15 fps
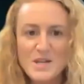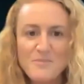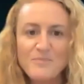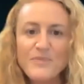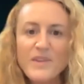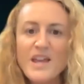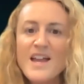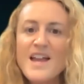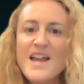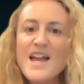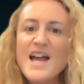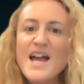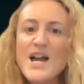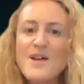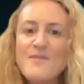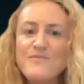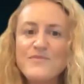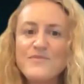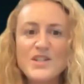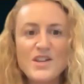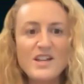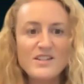them.
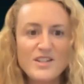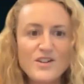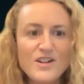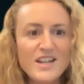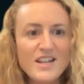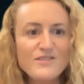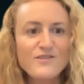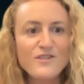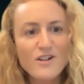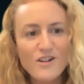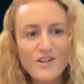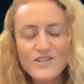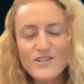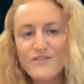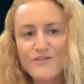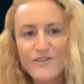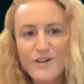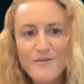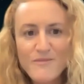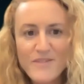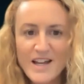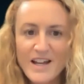So I guess
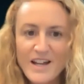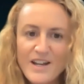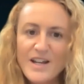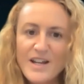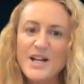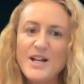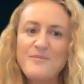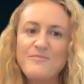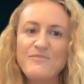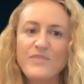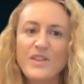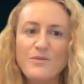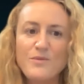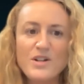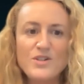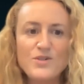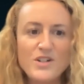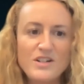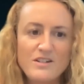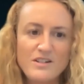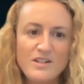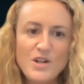from that, we are
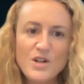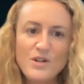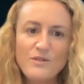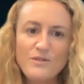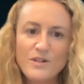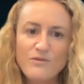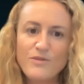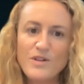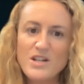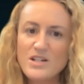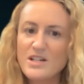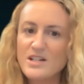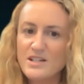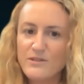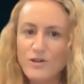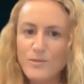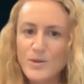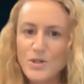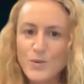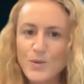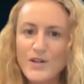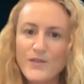trying to reach net zero
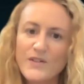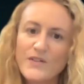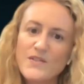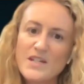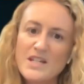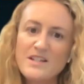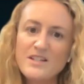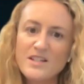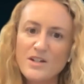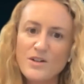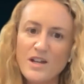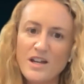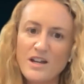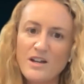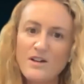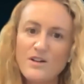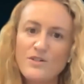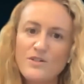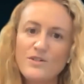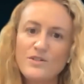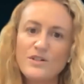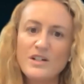by 2050. So
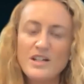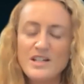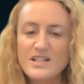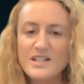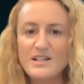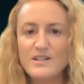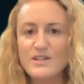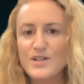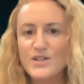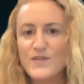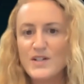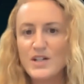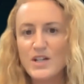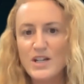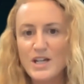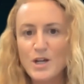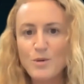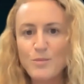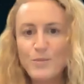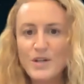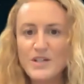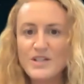how is ExoSphere going to
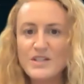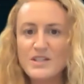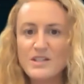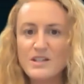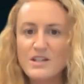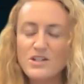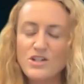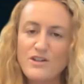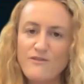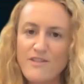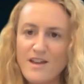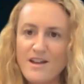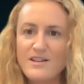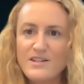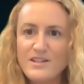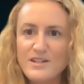help us achieve that?